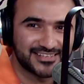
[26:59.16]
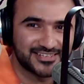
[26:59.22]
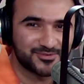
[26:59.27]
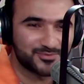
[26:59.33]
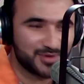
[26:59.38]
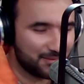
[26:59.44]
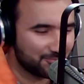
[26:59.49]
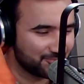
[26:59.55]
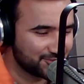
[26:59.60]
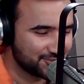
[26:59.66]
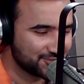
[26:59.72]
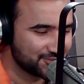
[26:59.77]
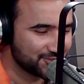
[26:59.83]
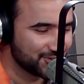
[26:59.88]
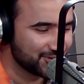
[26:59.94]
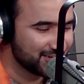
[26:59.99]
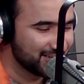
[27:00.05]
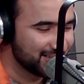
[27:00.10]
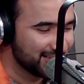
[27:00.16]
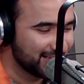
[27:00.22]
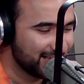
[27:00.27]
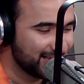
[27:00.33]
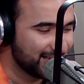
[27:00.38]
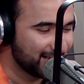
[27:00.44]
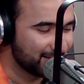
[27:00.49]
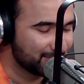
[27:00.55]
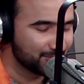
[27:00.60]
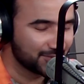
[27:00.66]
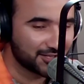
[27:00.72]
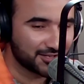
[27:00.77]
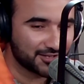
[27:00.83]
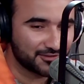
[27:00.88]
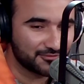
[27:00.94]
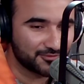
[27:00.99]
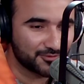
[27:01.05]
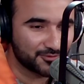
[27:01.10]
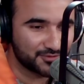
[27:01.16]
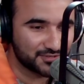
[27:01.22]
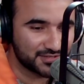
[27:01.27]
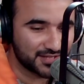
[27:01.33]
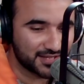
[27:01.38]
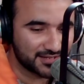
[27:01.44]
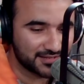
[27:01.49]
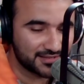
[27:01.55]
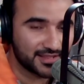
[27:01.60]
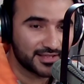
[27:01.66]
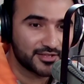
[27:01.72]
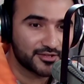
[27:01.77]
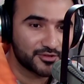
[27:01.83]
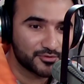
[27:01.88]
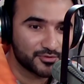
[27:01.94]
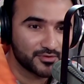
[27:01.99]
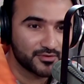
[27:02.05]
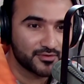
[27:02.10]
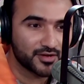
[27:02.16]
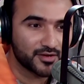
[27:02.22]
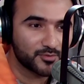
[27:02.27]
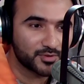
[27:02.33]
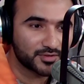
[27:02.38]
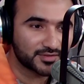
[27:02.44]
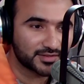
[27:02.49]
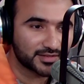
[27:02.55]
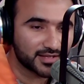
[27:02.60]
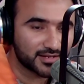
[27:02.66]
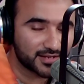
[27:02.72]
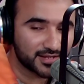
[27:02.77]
wrap for sure. We're looking forward to that. Thank you once again,